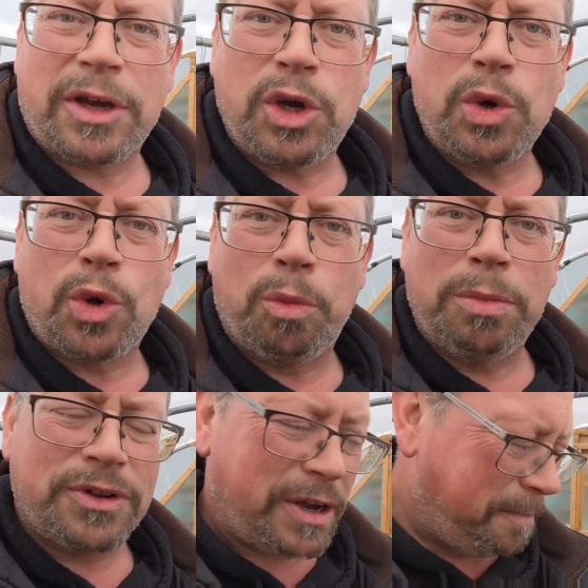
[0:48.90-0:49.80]
the
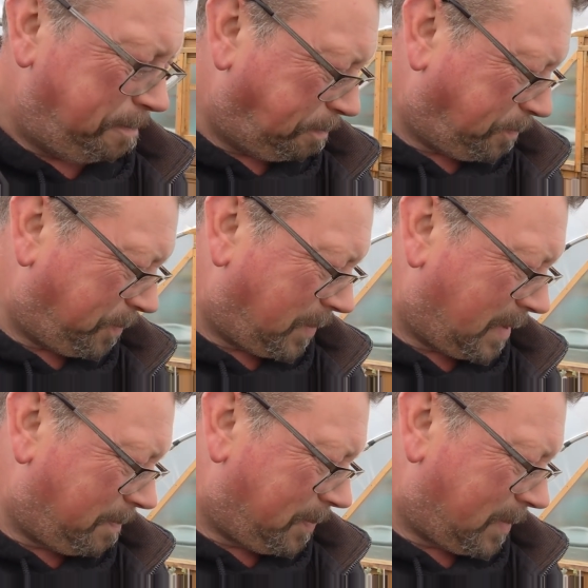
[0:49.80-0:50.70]
cucumbers in,
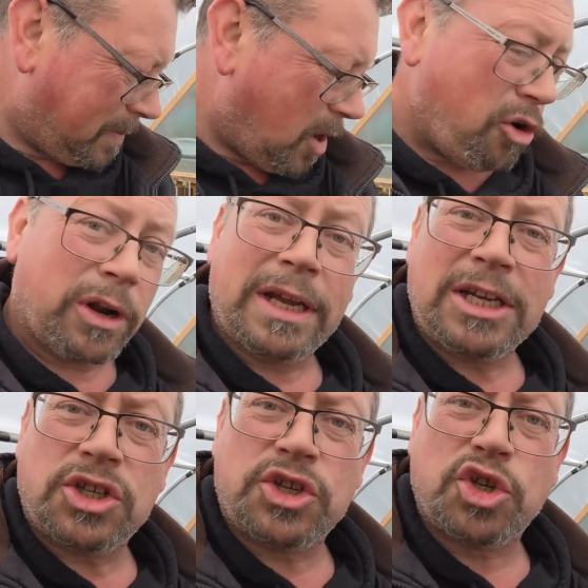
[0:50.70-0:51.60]
or at
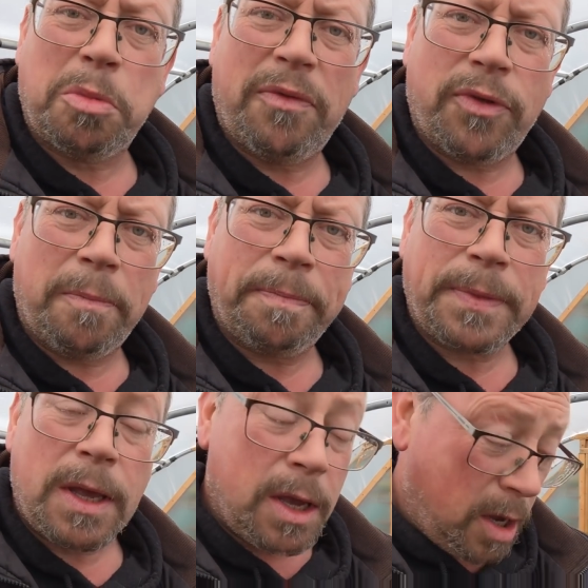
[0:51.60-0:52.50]
least some of them,
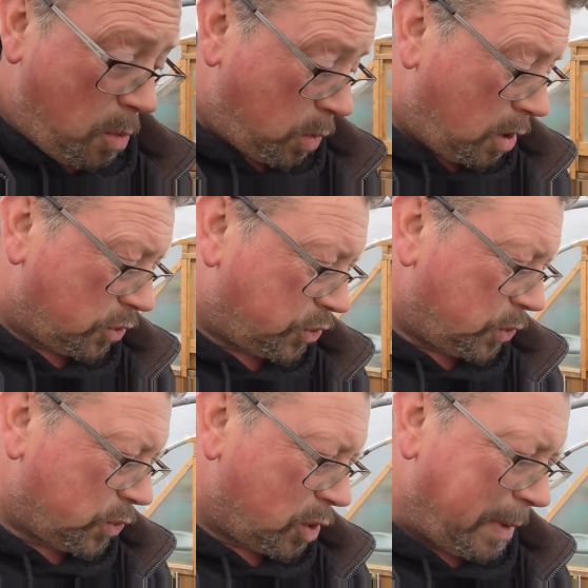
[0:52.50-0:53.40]
and we're
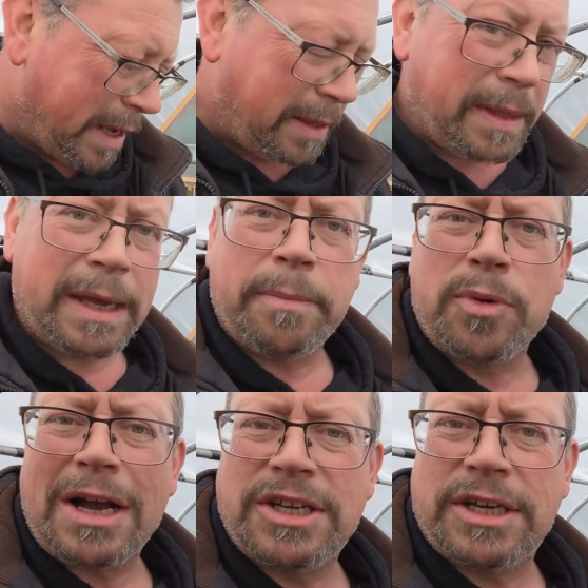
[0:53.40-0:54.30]
also going to be getting the
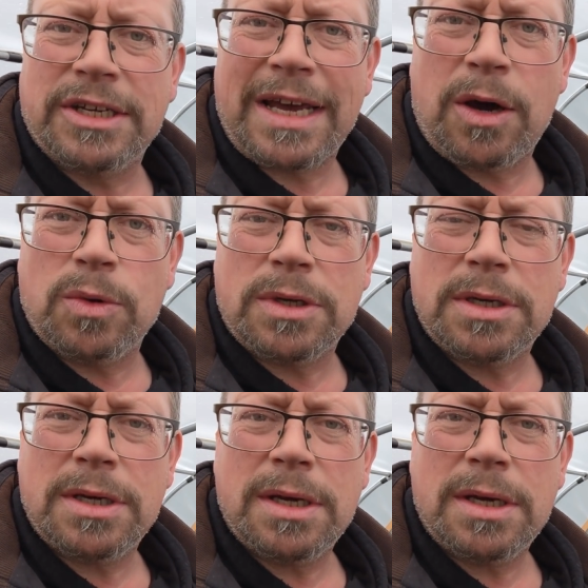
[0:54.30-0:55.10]
brassicas out,